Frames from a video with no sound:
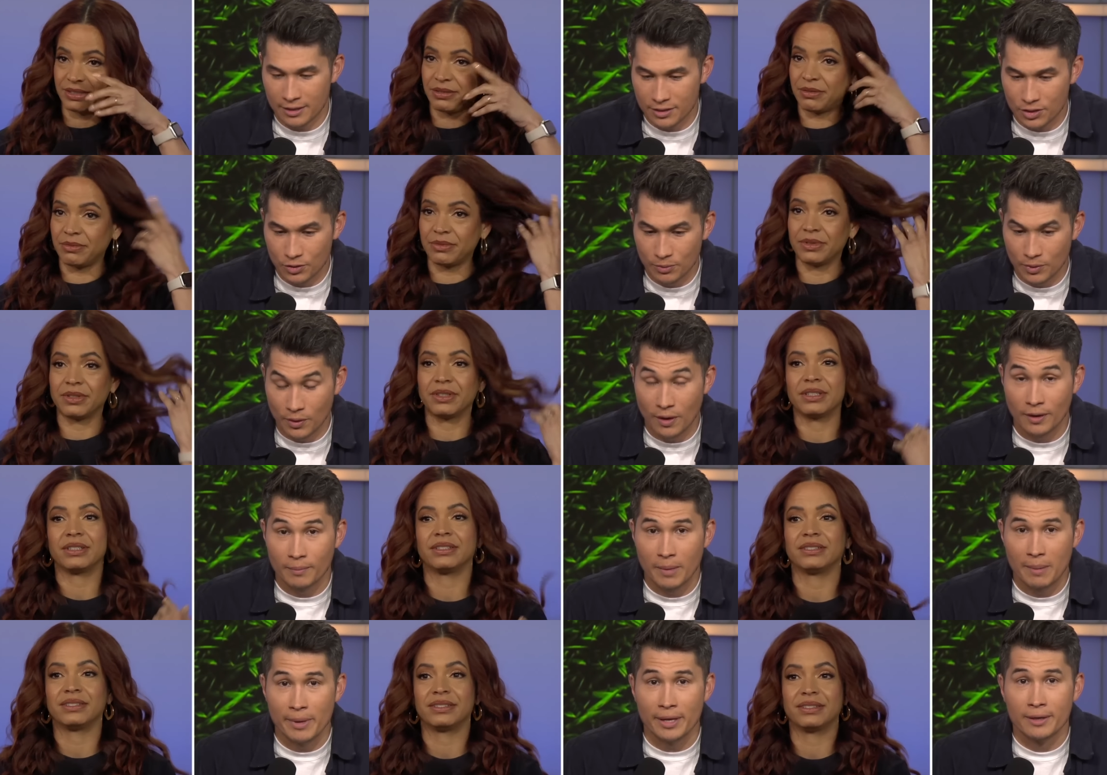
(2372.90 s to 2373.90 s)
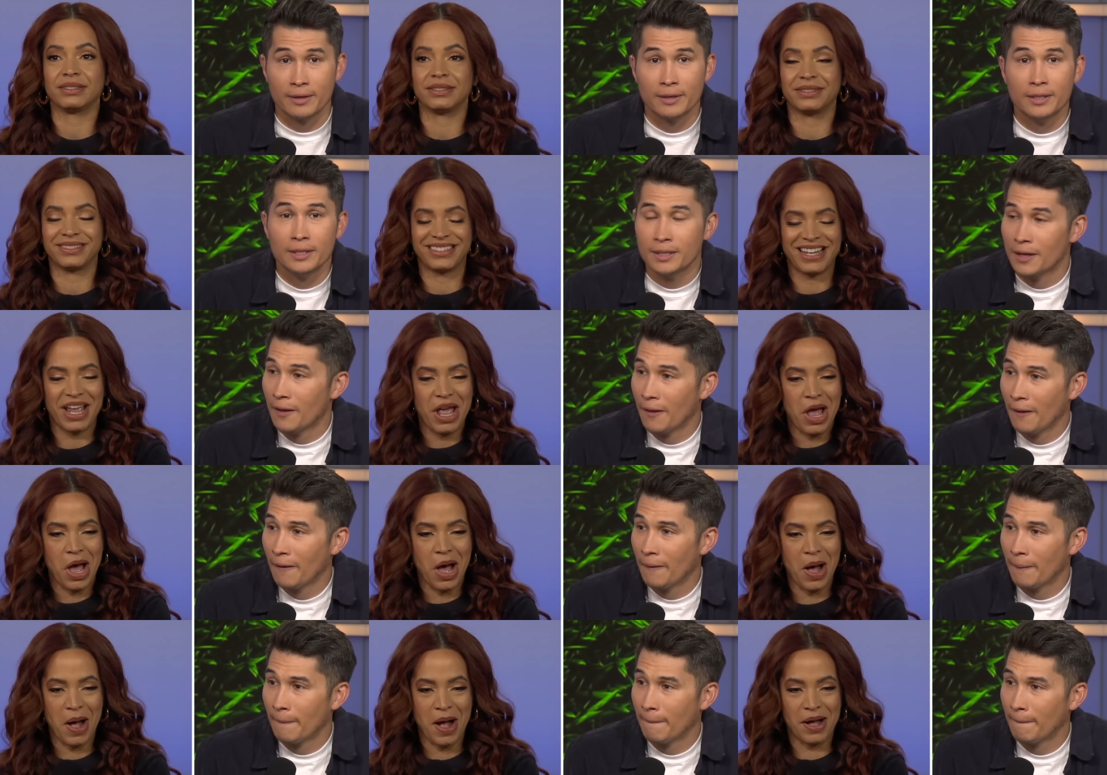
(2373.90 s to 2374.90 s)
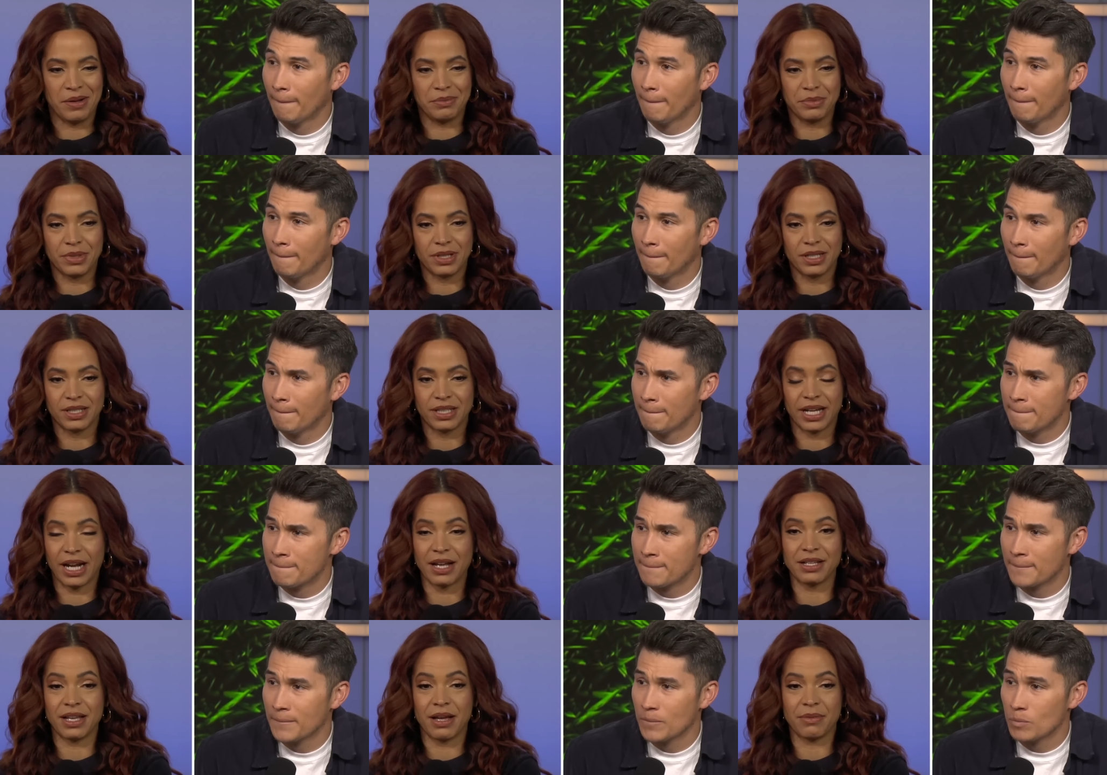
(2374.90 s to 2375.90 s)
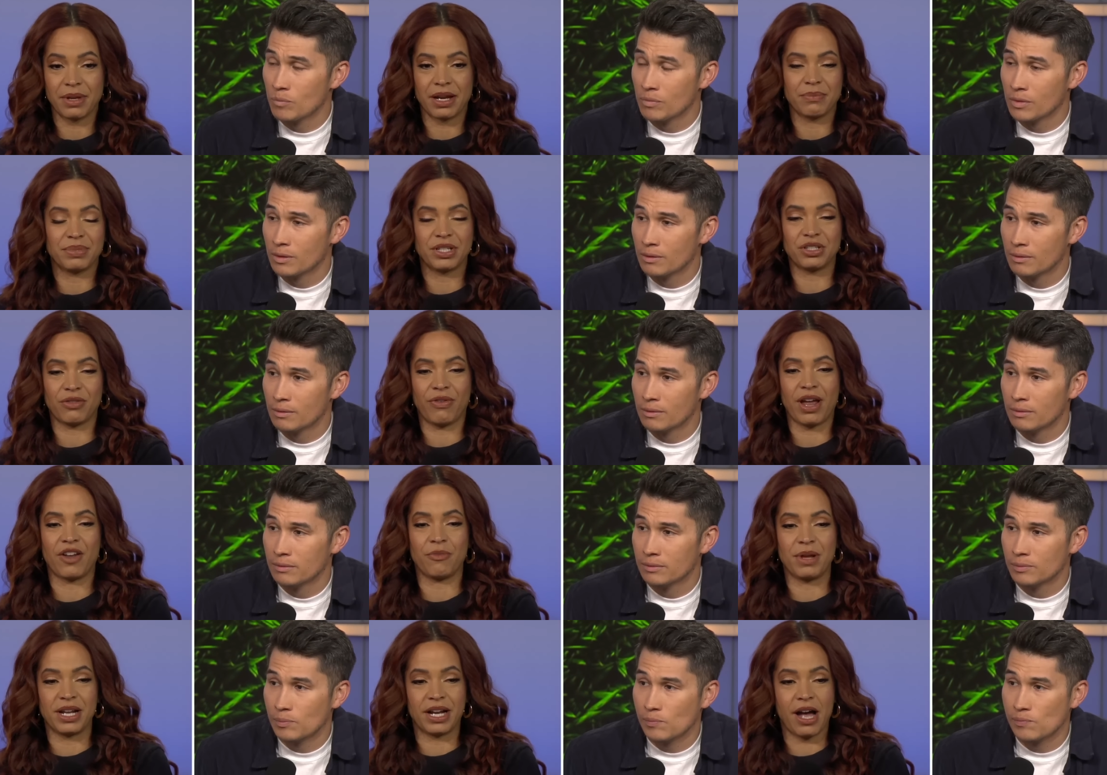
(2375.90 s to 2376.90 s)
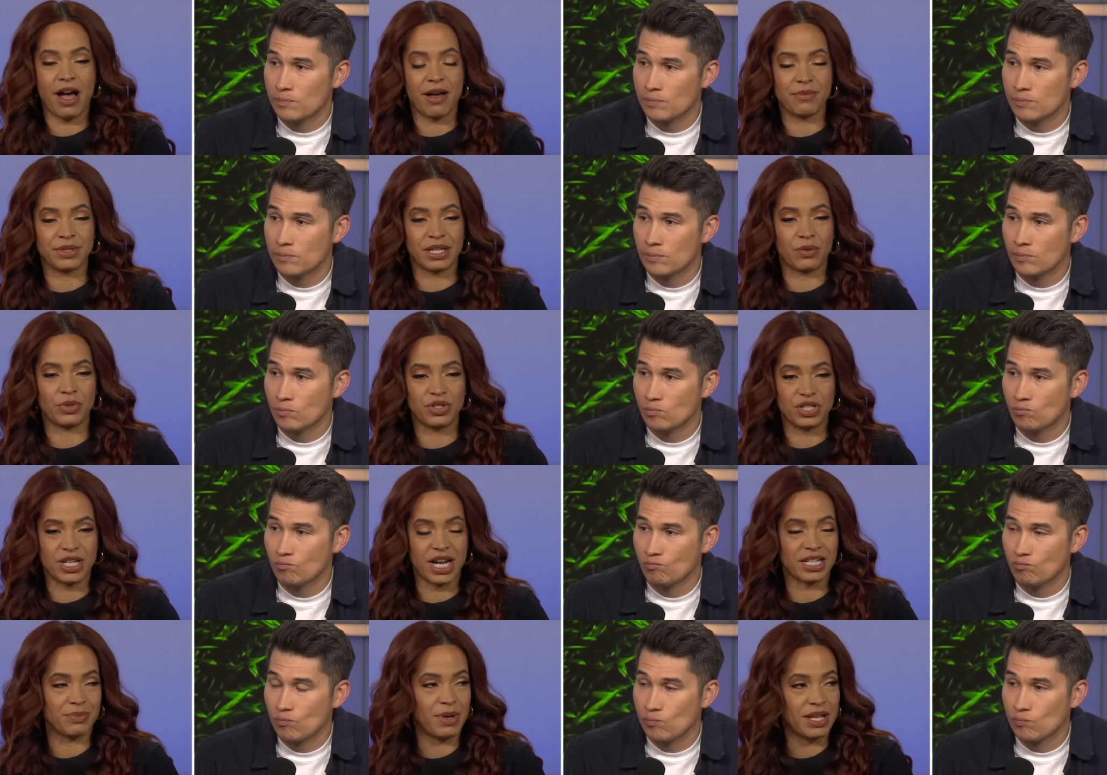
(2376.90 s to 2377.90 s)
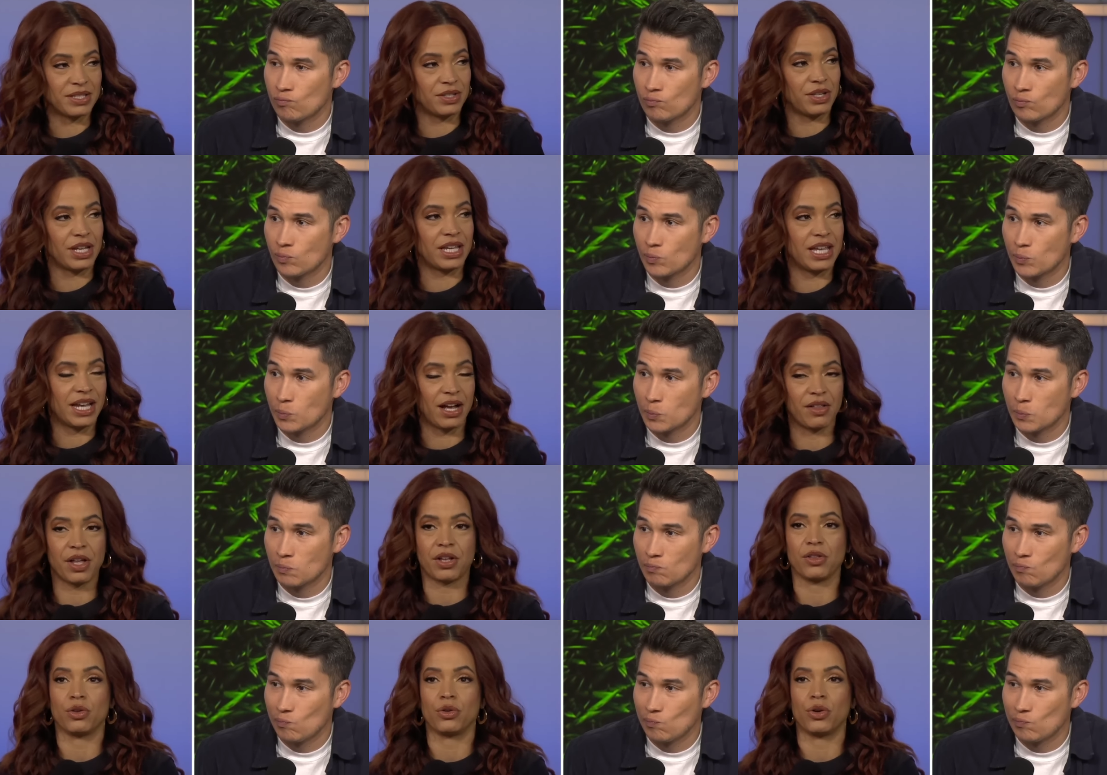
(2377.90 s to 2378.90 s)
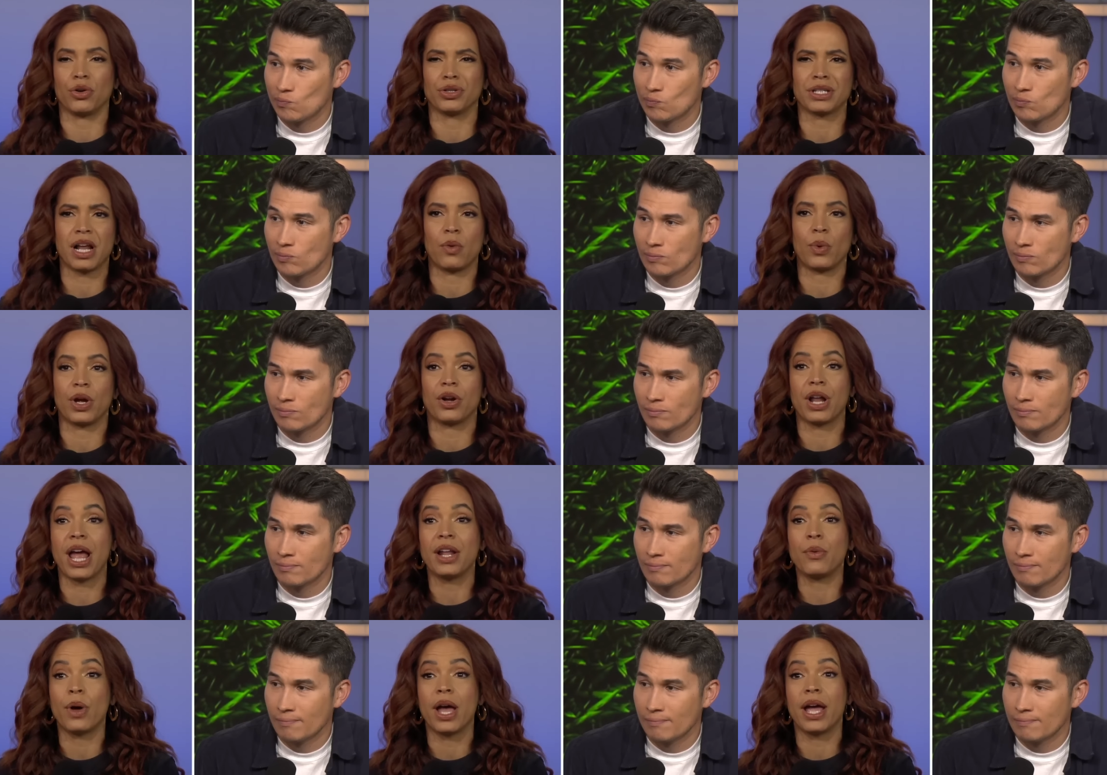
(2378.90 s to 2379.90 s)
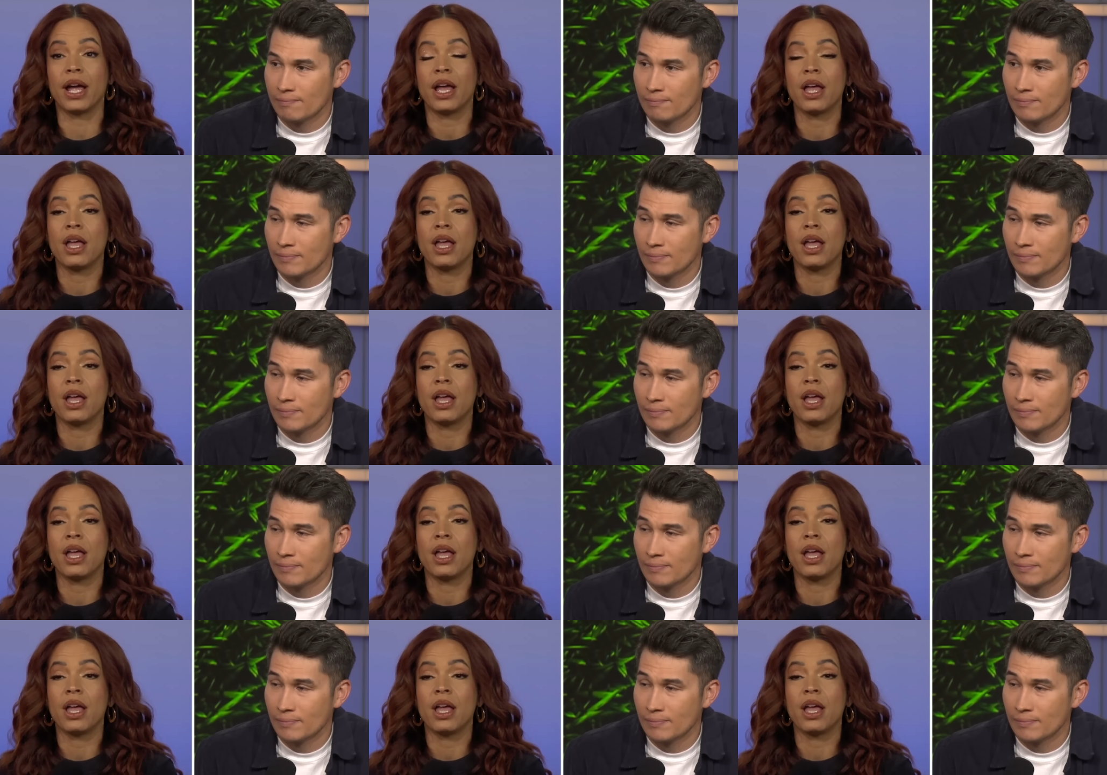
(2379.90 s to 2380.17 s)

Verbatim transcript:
Speaker 1: assumed wrong. My bad.
Speaker 2: Um, like I, I like I'm such a fan of Mina Kimes. Like when she texts me, I still like geek out like a little girl. It's kind of weird. Anyway.